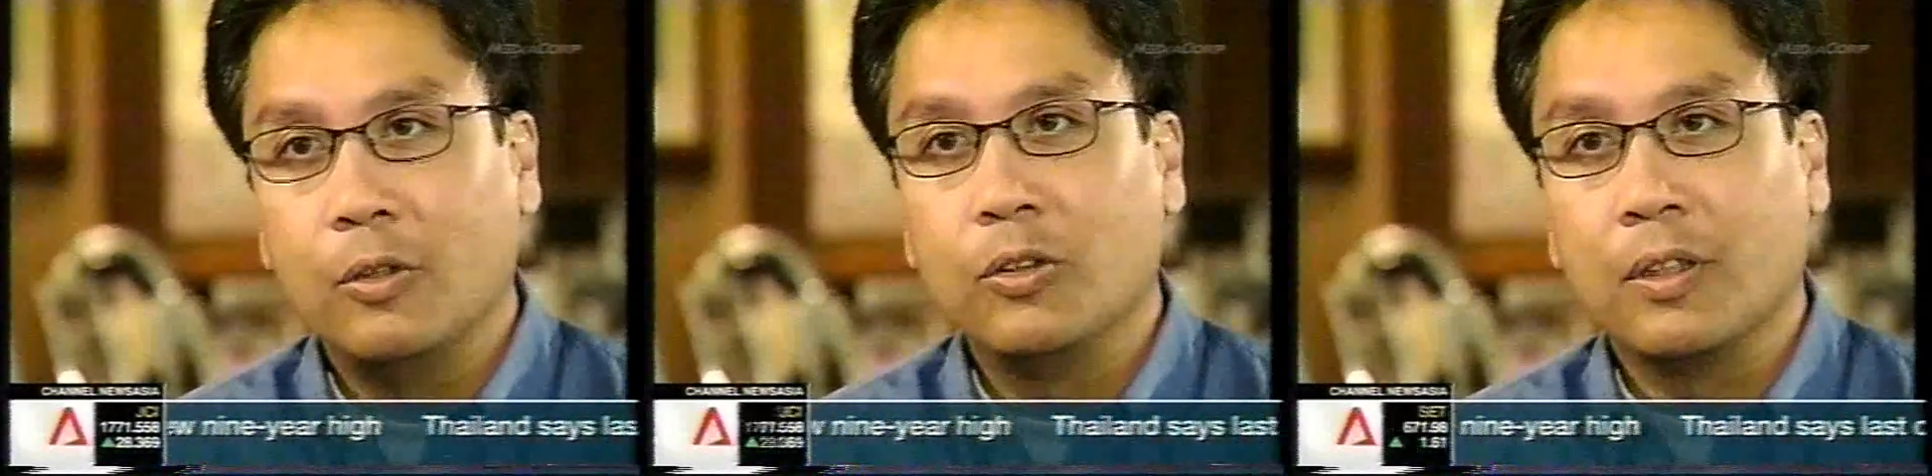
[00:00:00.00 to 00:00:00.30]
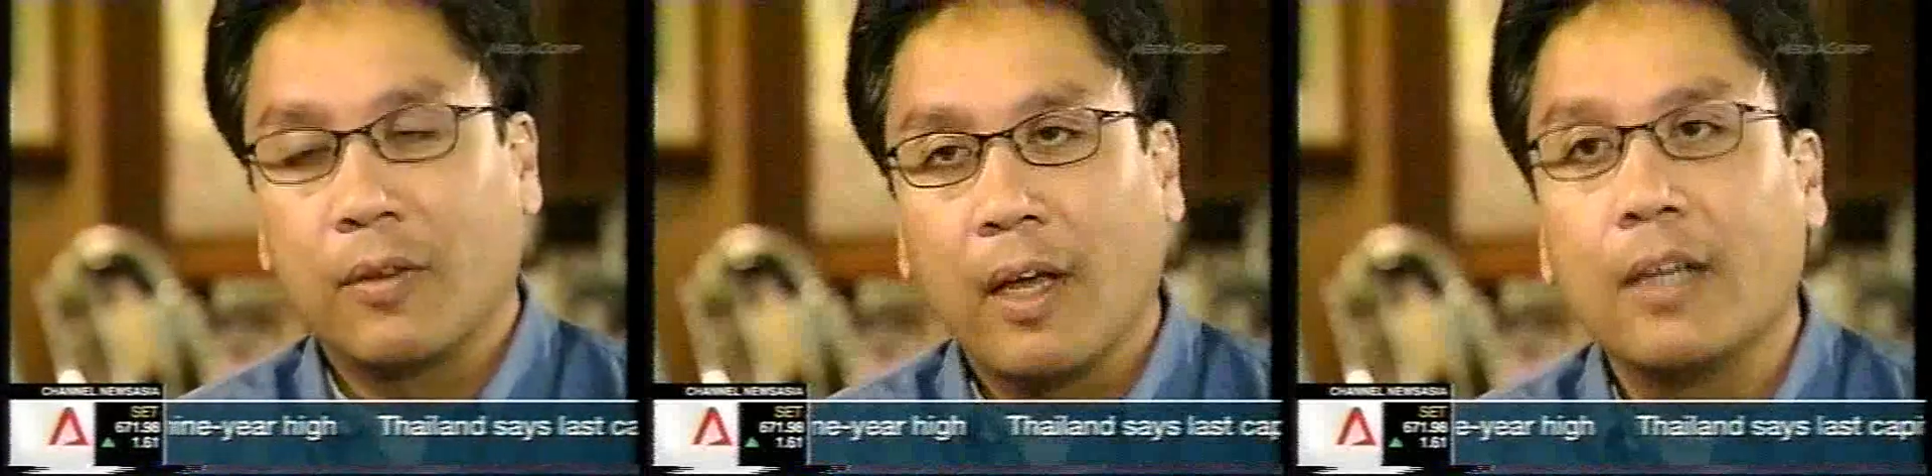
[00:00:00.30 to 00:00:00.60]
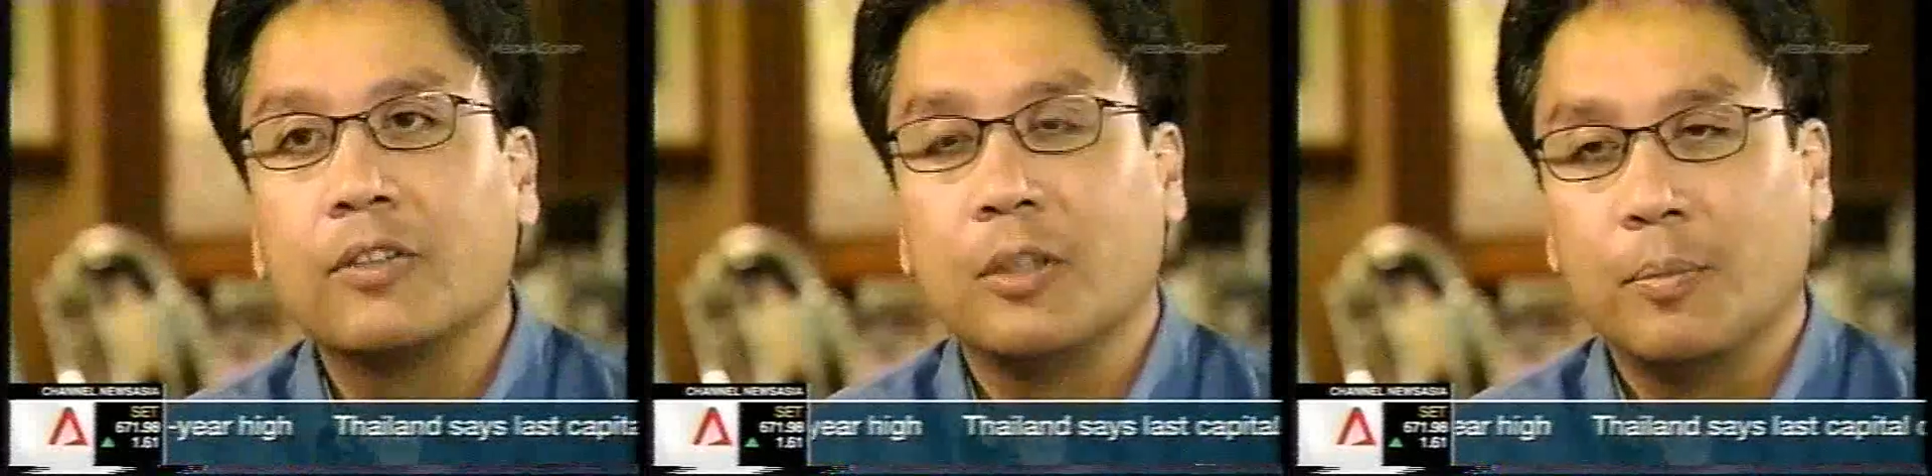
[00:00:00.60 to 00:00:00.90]
in
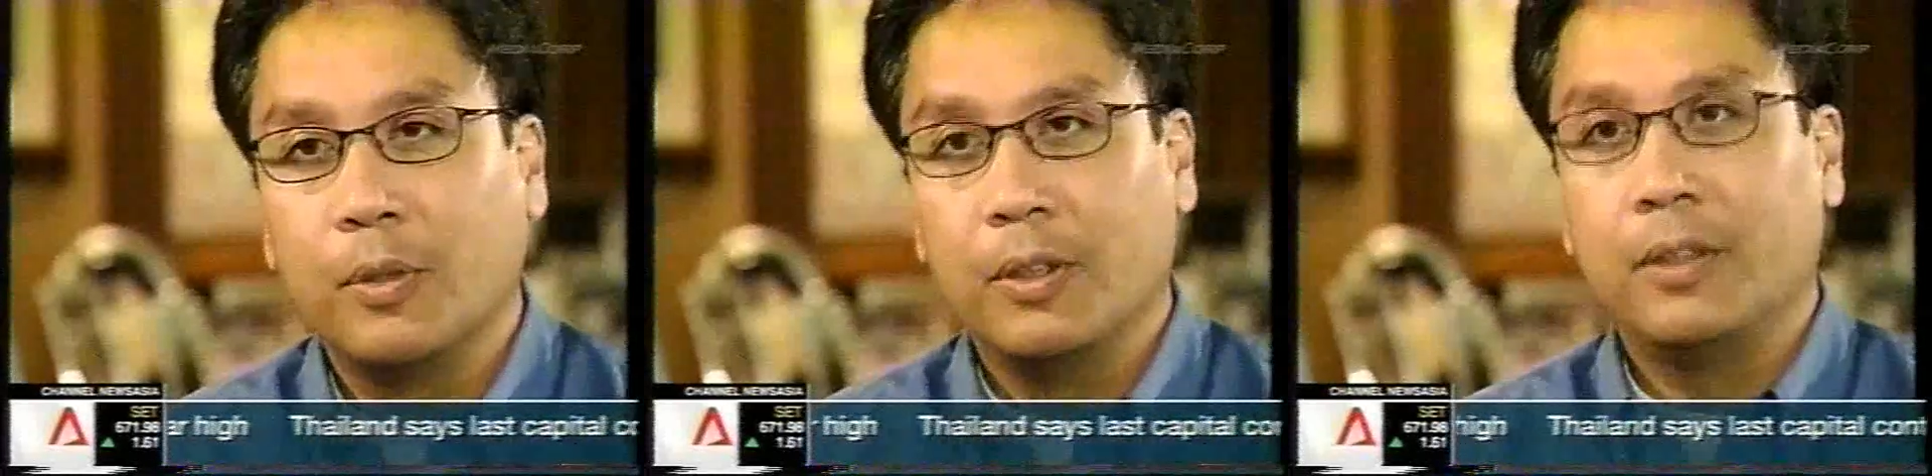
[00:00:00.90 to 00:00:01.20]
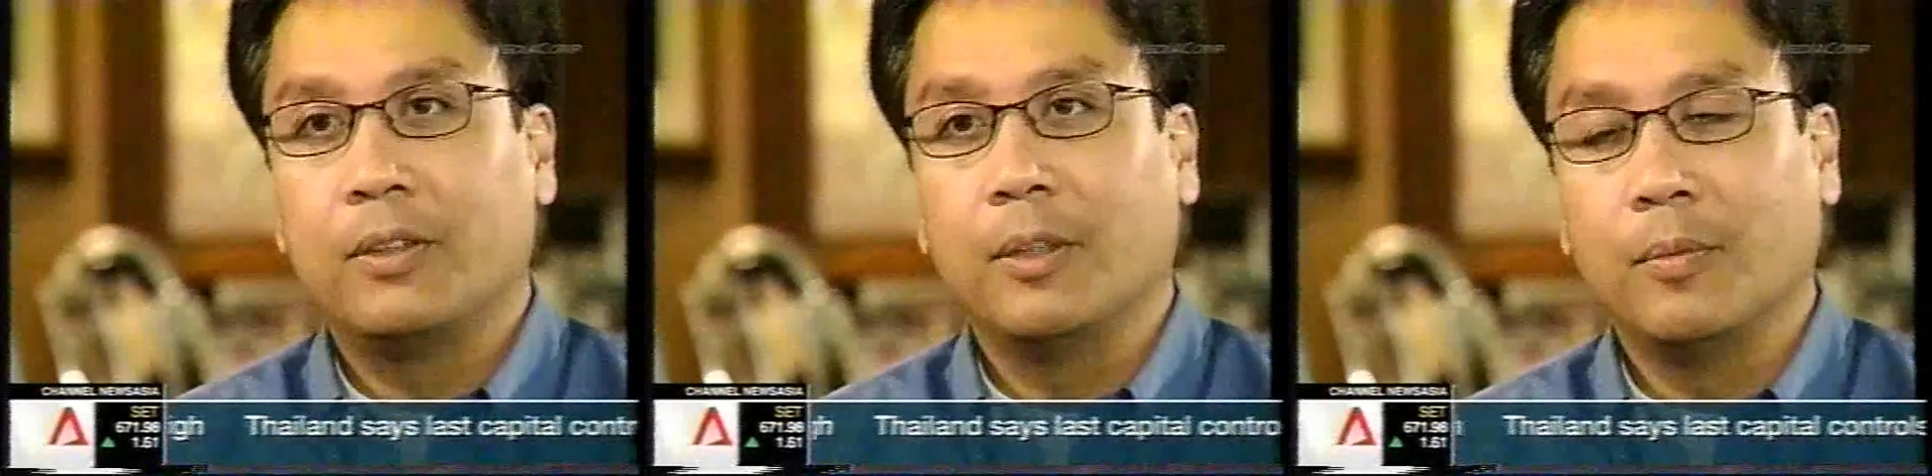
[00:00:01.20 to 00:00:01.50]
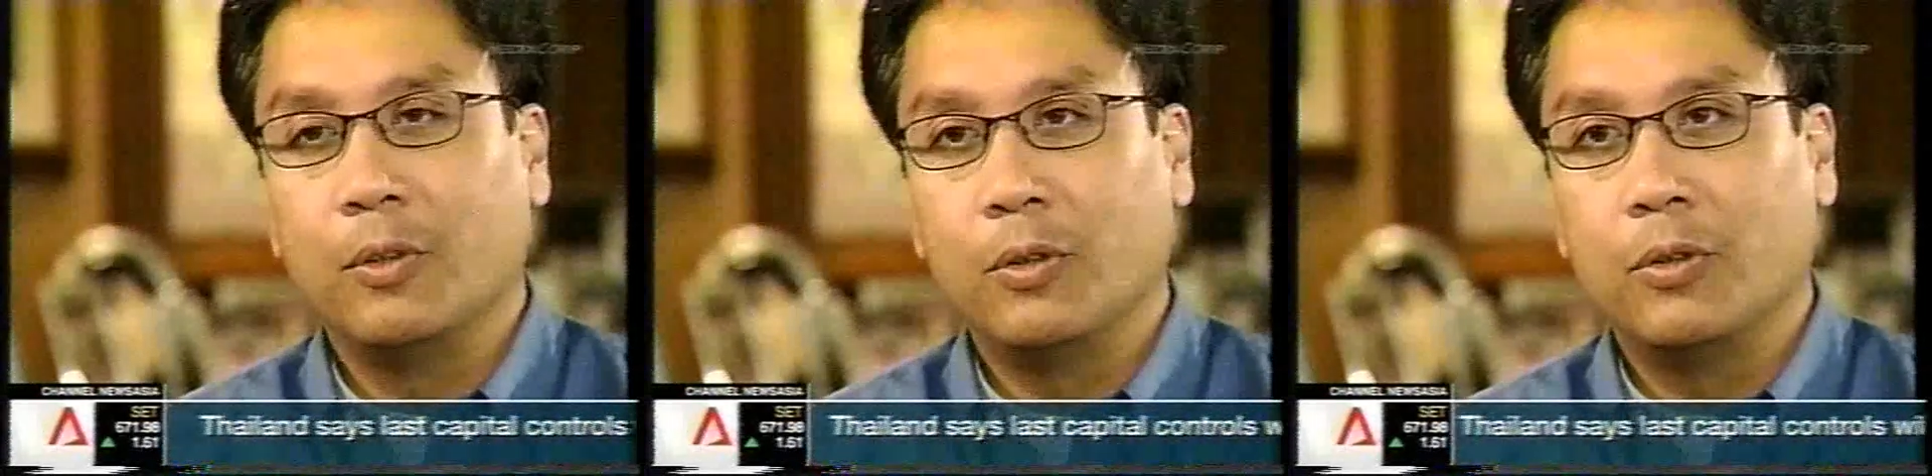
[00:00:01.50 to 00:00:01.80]
using their
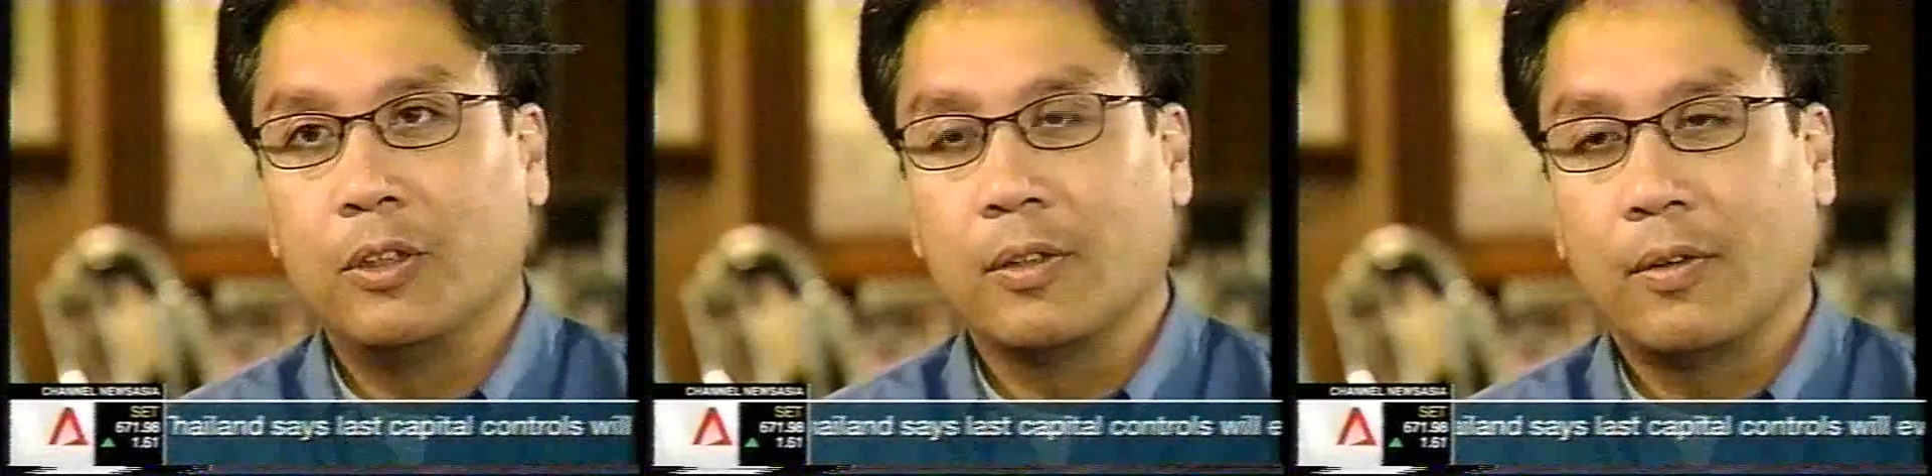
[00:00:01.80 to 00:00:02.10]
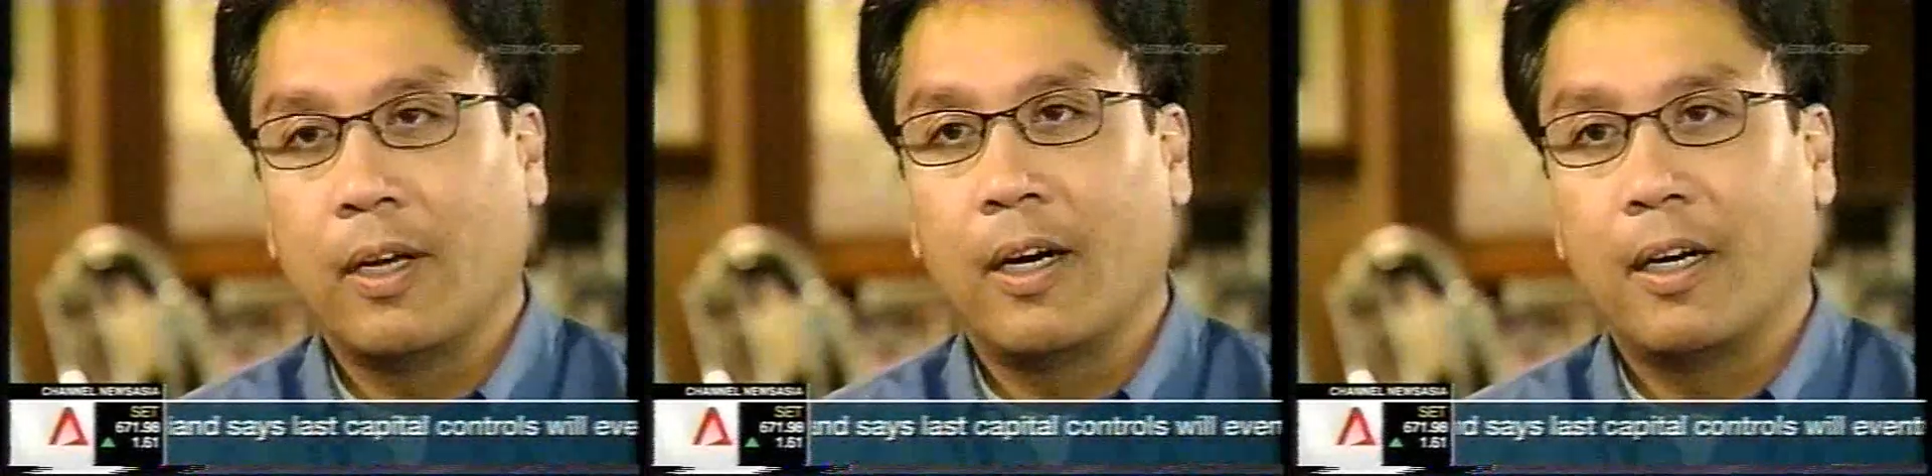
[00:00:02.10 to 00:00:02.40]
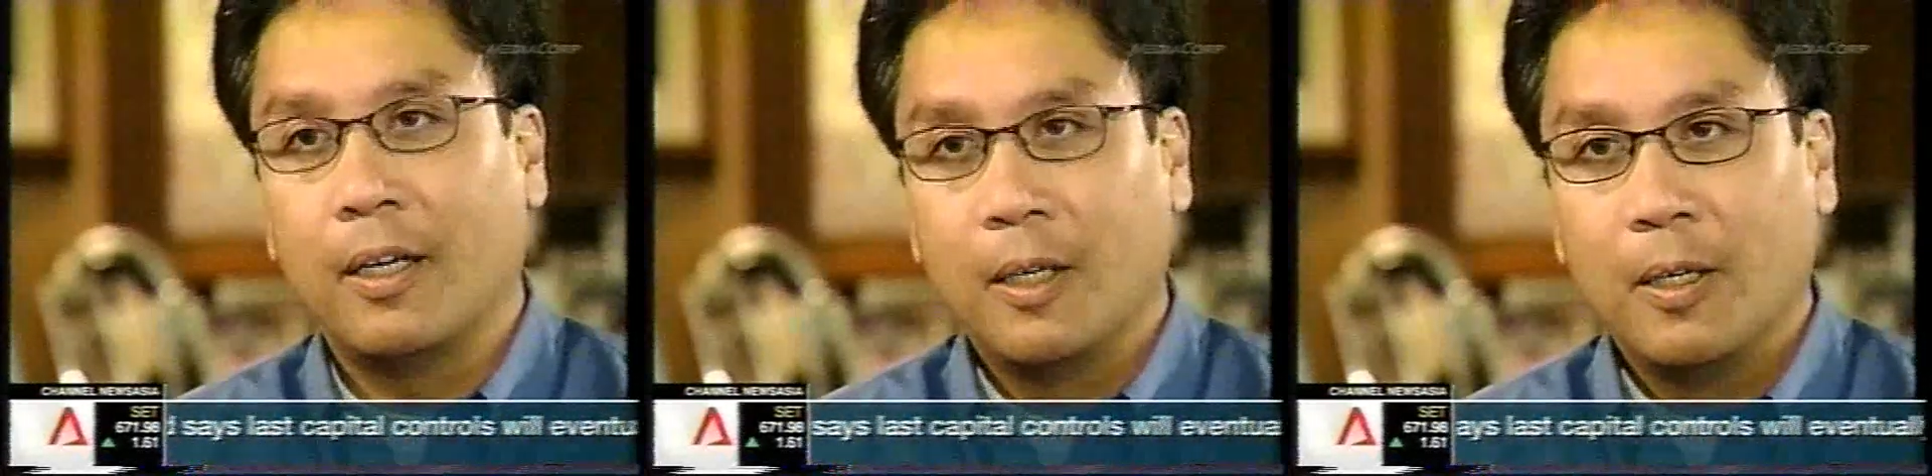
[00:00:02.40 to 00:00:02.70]
symbolism,
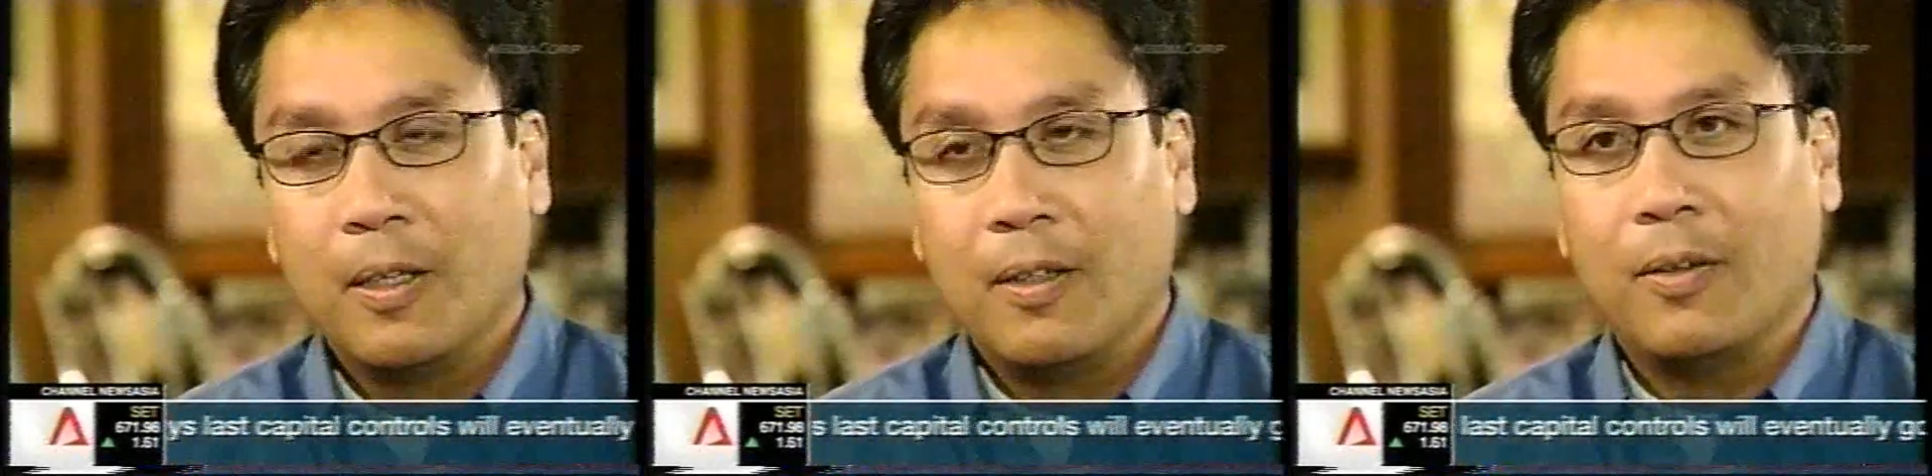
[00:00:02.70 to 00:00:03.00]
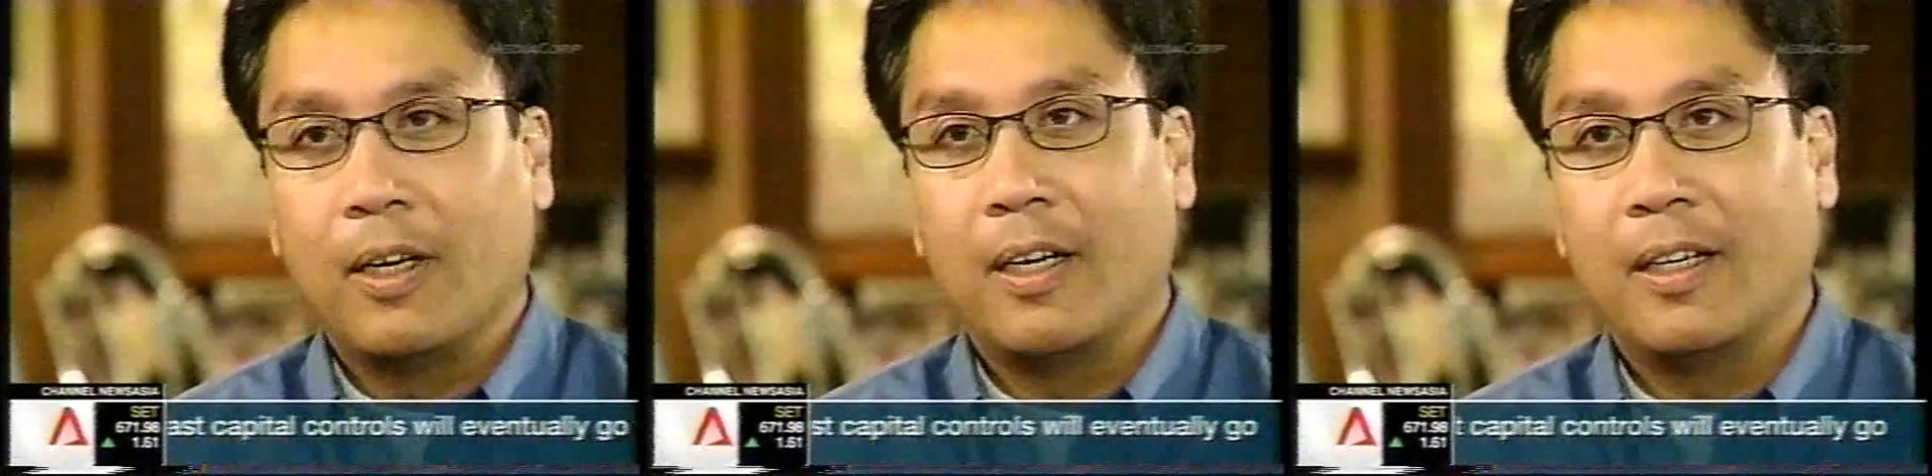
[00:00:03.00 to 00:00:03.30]
using their